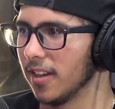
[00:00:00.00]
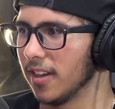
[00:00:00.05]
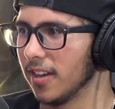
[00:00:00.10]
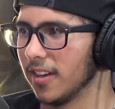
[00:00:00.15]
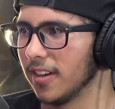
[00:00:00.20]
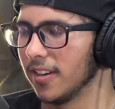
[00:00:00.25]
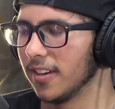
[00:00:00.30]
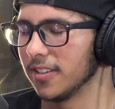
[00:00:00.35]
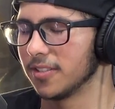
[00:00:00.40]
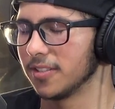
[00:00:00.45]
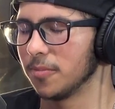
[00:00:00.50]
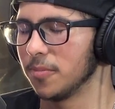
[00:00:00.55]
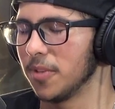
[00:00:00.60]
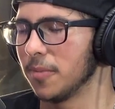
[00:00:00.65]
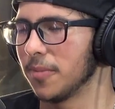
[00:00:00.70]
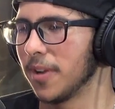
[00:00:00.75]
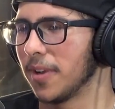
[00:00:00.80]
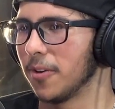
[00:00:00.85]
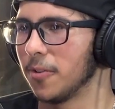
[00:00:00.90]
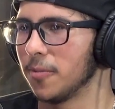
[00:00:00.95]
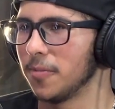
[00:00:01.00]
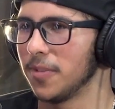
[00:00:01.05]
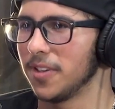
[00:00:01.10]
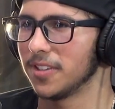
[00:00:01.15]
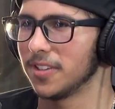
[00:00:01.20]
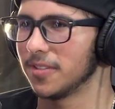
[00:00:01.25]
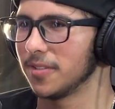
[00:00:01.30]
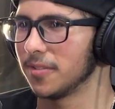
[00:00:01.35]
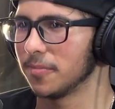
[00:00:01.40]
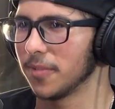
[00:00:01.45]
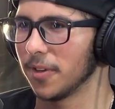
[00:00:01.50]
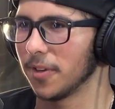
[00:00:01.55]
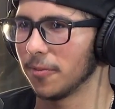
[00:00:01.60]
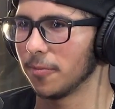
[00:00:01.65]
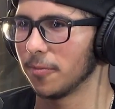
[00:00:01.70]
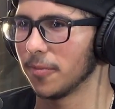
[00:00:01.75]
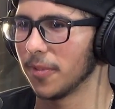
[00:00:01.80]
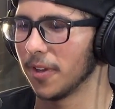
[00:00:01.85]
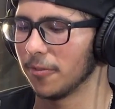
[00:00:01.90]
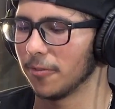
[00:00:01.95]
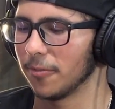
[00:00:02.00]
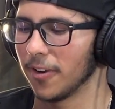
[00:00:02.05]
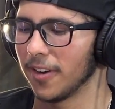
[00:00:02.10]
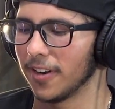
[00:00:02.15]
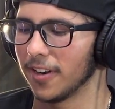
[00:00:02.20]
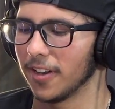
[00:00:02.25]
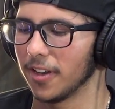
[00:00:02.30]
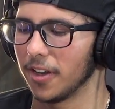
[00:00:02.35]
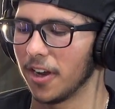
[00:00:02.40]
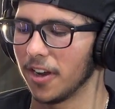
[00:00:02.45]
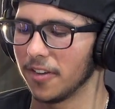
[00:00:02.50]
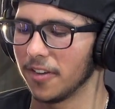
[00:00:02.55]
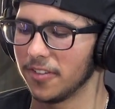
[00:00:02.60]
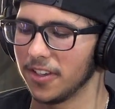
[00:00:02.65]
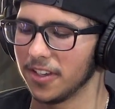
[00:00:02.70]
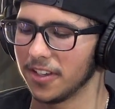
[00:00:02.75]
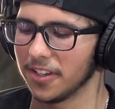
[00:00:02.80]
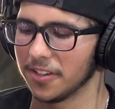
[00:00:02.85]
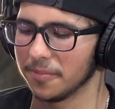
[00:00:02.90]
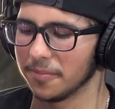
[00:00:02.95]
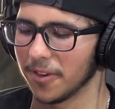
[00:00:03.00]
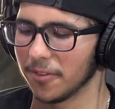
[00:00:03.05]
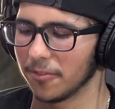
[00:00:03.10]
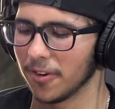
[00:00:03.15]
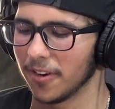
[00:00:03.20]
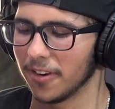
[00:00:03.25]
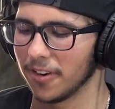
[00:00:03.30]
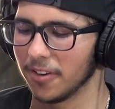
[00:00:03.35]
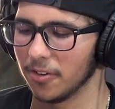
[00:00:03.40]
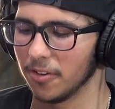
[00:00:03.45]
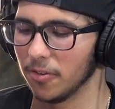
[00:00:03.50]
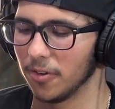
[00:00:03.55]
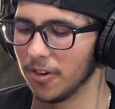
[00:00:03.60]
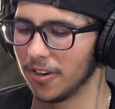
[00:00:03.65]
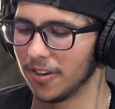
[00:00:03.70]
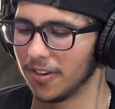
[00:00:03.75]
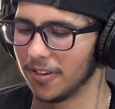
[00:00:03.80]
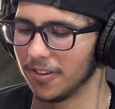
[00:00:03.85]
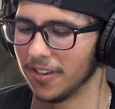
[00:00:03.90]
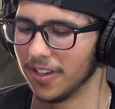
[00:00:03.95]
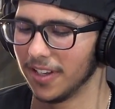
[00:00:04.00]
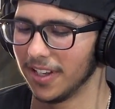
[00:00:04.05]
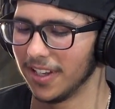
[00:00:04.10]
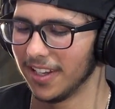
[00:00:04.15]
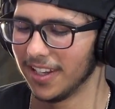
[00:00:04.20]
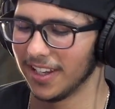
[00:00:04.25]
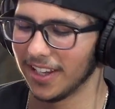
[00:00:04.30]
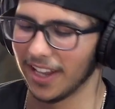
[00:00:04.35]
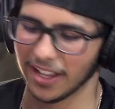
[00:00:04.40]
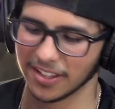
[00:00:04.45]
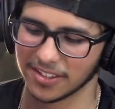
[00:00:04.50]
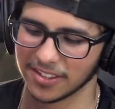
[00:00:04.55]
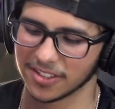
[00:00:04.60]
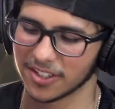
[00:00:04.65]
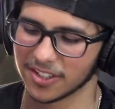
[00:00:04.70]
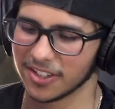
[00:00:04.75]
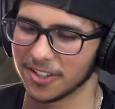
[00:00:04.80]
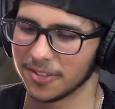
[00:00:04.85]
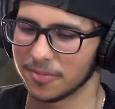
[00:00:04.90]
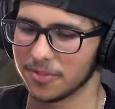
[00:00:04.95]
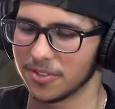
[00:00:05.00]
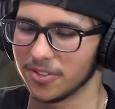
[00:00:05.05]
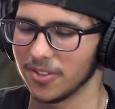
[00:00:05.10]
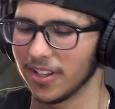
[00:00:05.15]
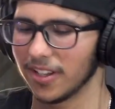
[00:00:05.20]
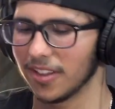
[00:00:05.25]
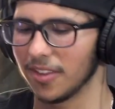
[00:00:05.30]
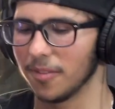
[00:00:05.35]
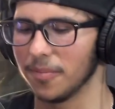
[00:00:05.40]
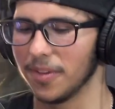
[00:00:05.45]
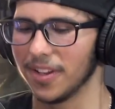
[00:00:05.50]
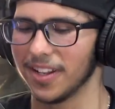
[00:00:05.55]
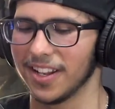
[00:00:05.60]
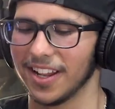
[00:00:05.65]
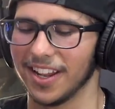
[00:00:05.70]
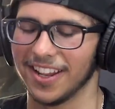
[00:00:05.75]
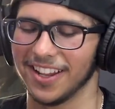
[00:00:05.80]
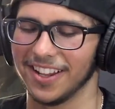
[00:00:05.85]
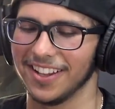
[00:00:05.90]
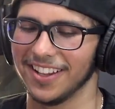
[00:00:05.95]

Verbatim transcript: So me and my homies, my friend Javi and my friend Noel, I took them to like the midnight.